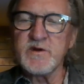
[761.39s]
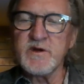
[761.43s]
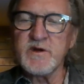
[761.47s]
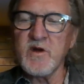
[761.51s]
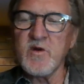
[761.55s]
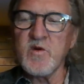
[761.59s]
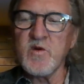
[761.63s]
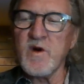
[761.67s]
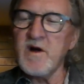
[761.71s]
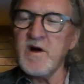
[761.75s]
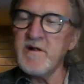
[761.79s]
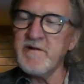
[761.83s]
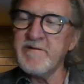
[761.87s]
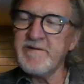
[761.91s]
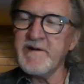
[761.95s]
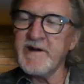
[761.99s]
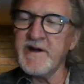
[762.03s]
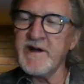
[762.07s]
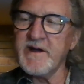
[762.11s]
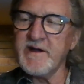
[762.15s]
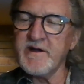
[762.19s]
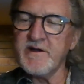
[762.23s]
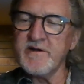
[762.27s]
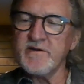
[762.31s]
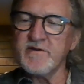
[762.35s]
wouldn't
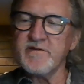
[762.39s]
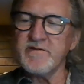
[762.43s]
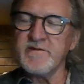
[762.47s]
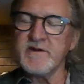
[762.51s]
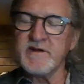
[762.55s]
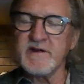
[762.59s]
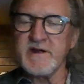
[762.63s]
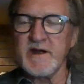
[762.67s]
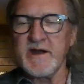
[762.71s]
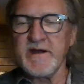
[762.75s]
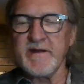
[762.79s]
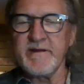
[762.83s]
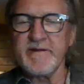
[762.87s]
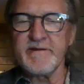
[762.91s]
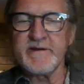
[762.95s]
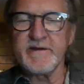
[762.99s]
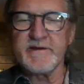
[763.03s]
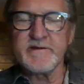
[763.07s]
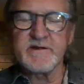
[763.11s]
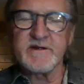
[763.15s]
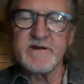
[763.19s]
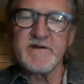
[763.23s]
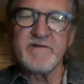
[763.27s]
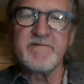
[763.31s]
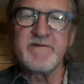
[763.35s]
qualify under the kind of
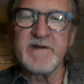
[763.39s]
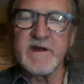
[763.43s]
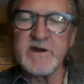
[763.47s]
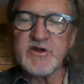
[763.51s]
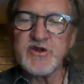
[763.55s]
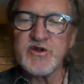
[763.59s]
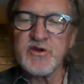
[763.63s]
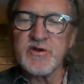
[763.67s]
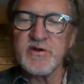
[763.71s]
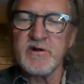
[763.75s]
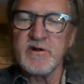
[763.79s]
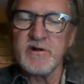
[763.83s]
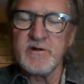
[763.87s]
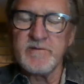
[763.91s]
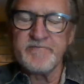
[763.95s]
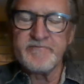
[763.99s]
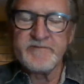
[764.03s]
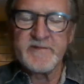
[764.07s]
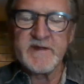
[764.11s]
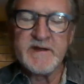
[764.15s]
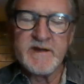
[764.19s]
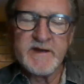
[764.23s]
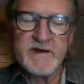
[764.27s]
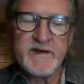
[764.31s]
the conventional